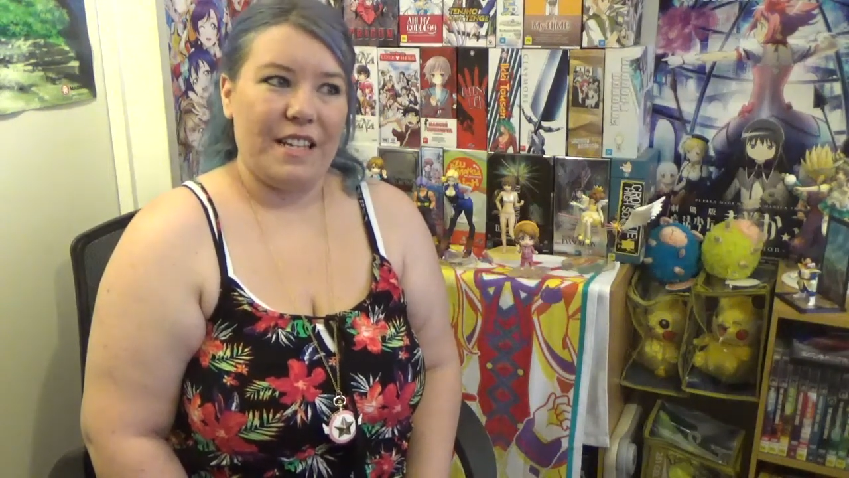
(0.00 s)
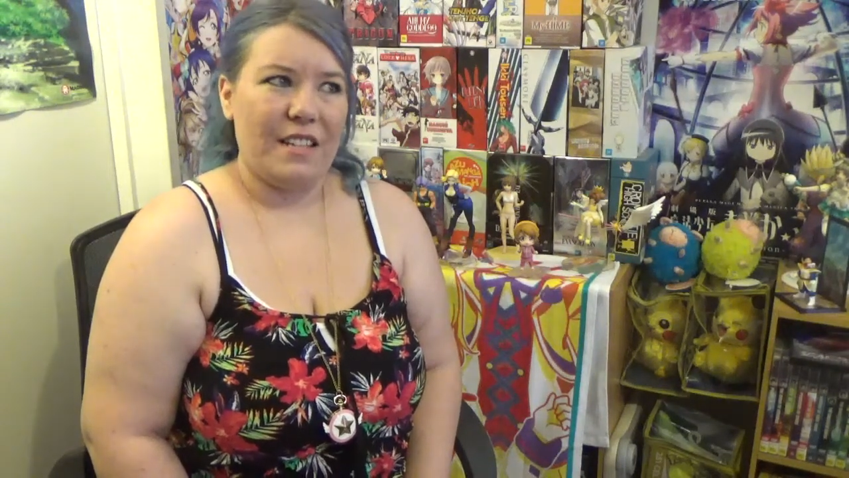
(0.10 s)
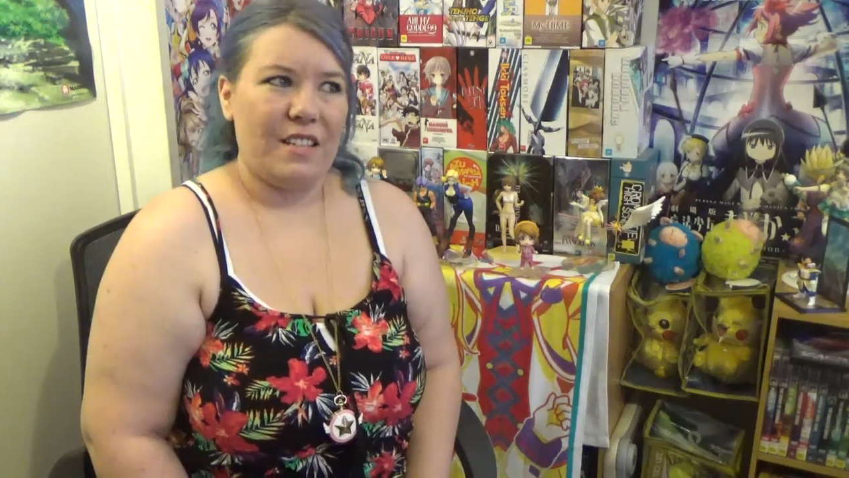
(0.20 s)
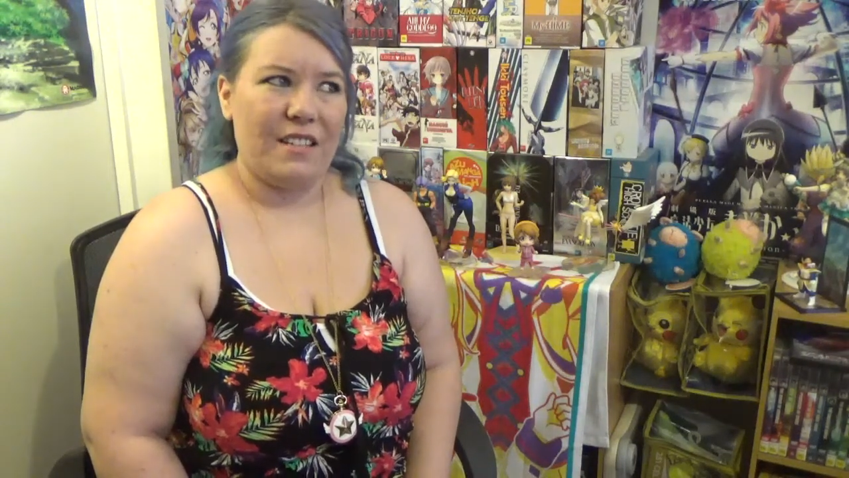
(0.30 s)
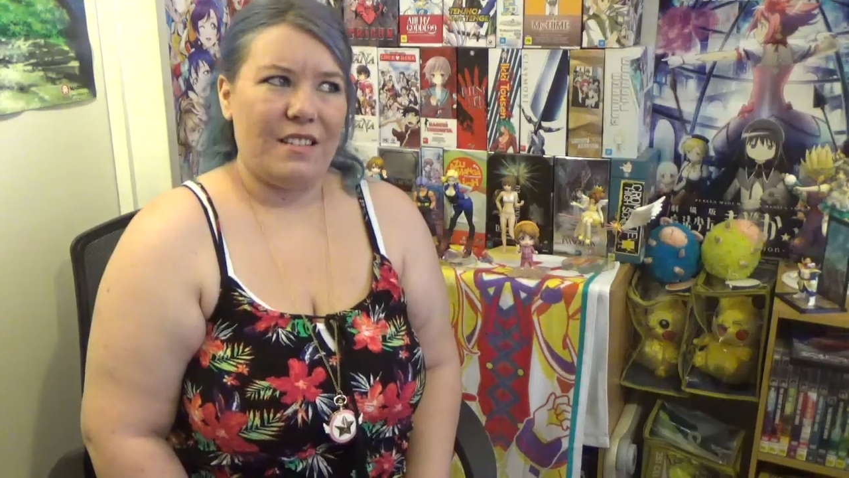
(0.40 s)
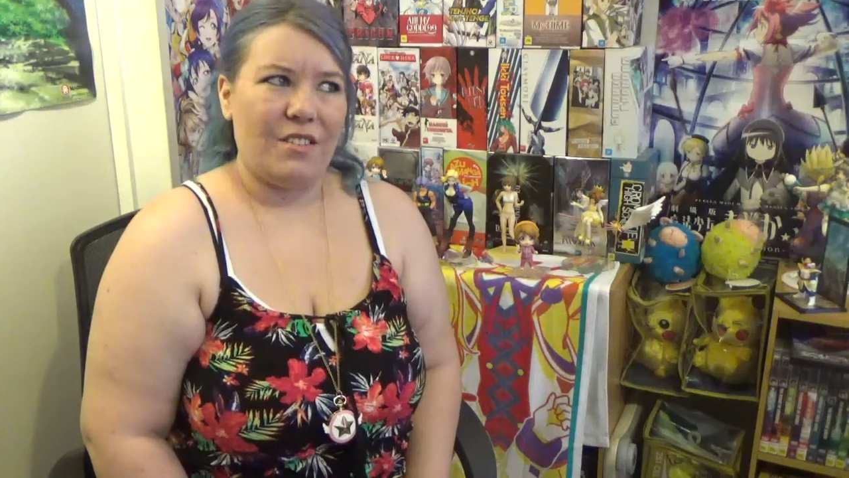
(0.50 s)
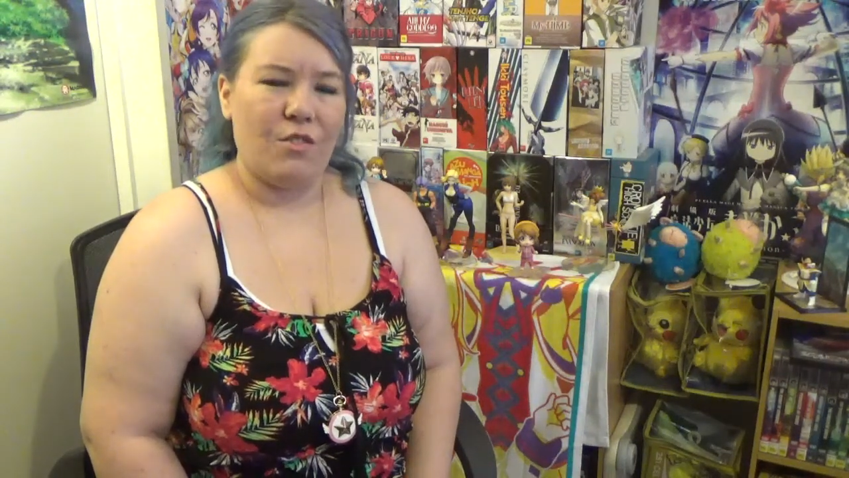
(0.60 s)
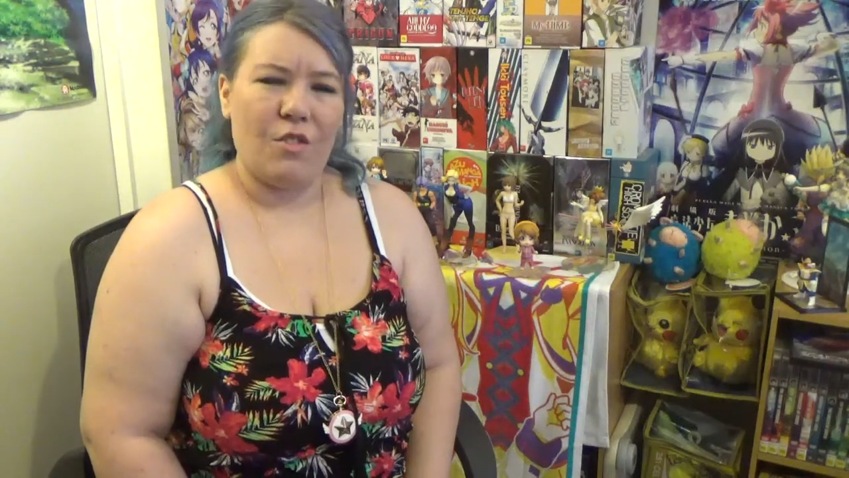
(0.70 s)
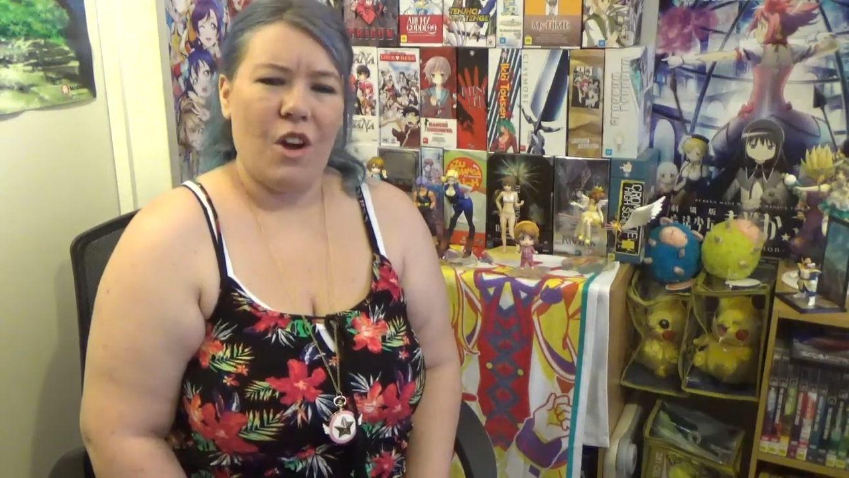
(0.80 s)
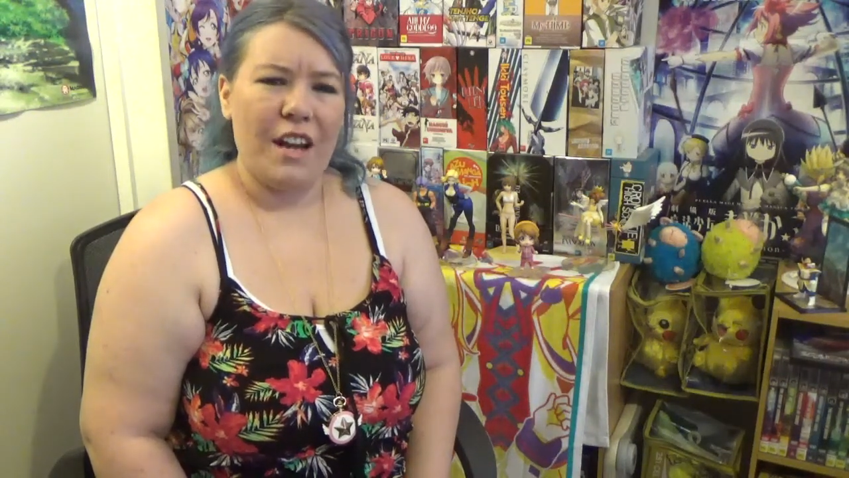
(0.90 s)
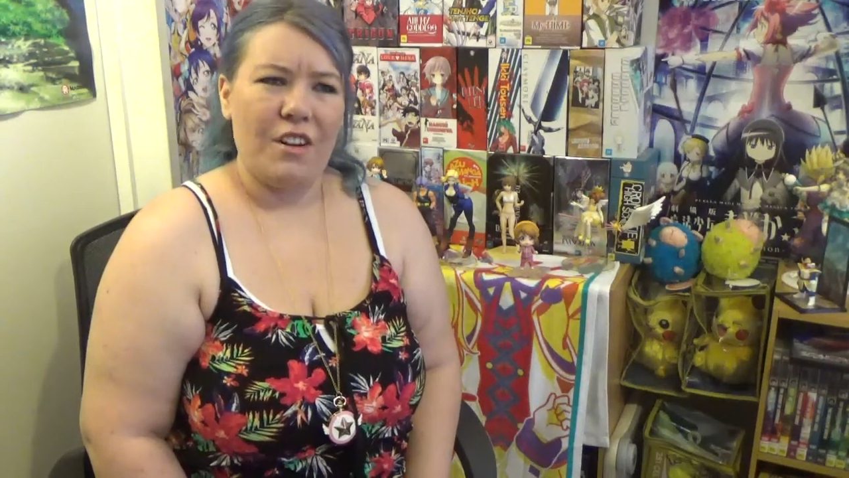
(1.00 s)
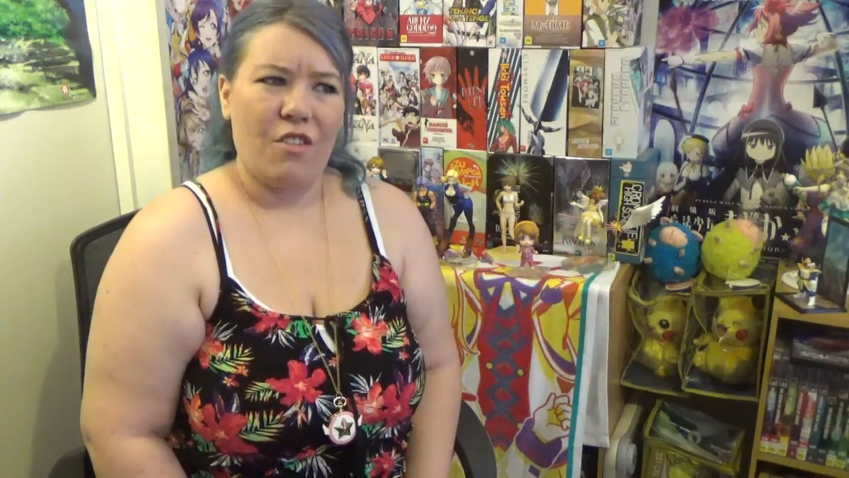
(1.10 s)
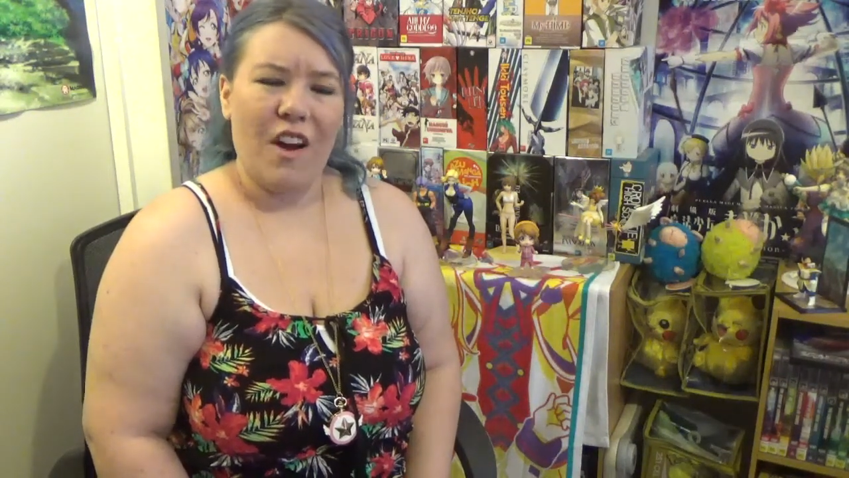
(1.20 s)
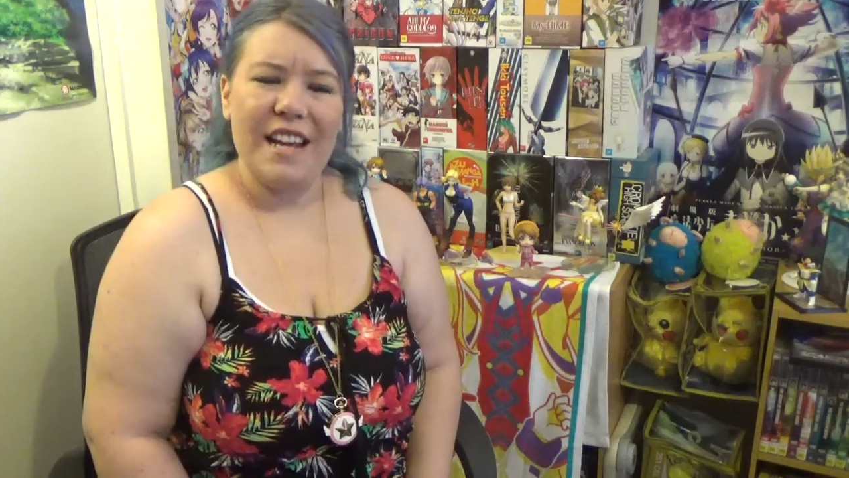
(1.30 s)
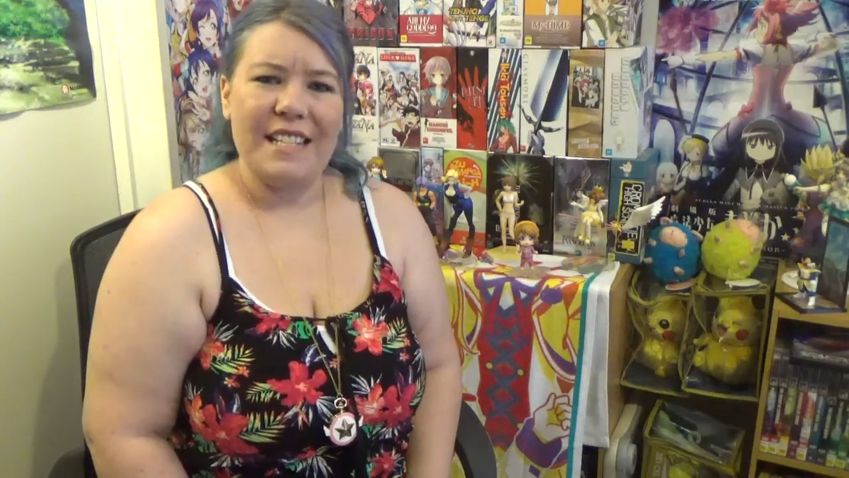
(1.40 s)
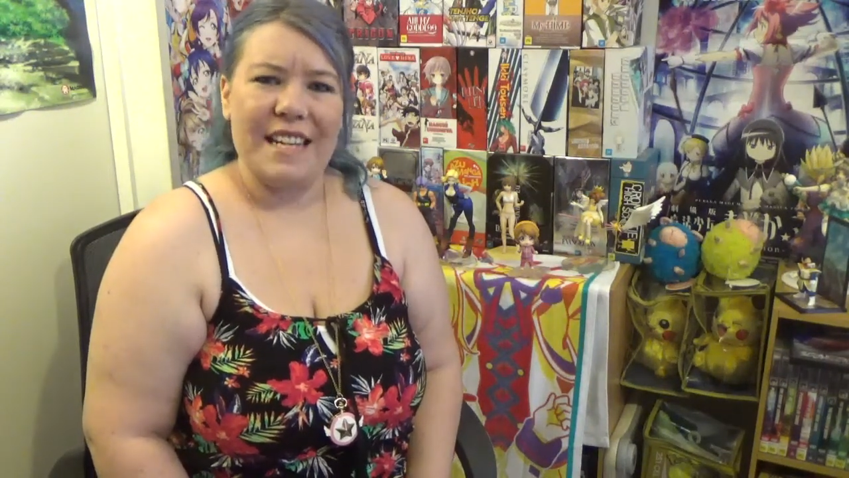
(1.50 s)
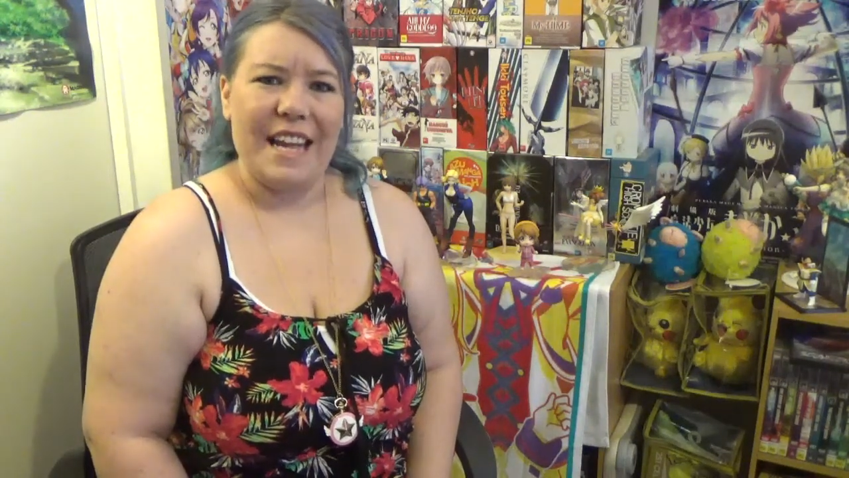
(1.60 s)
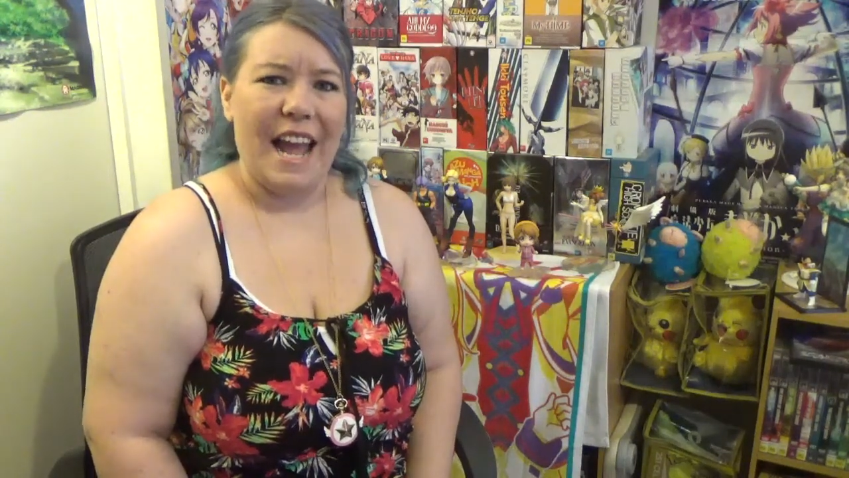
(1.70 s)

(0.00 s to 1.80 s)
It's kind of crazy